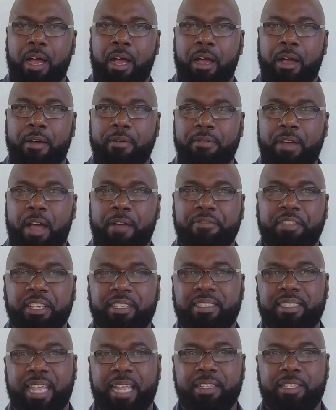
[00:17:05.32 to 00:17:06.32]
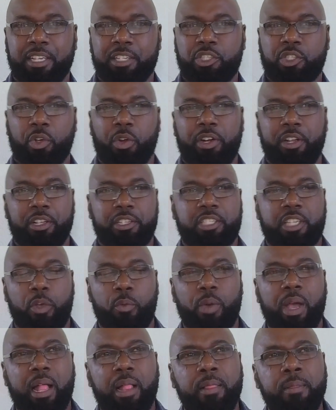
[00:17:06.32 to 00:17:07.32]
of the sentence. So they'll say,
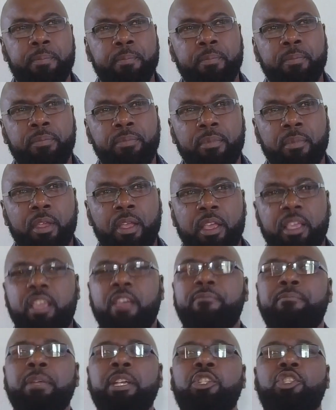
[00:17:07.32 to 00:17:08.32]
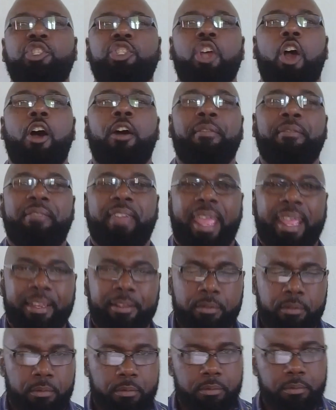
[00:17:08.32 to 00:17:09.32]
well, give me John
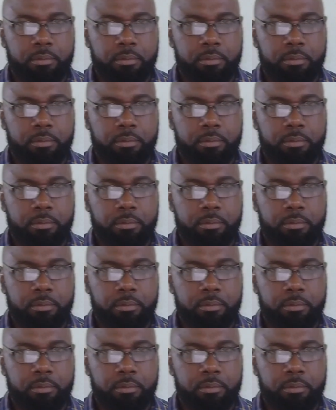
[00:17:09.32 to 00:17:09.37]
then.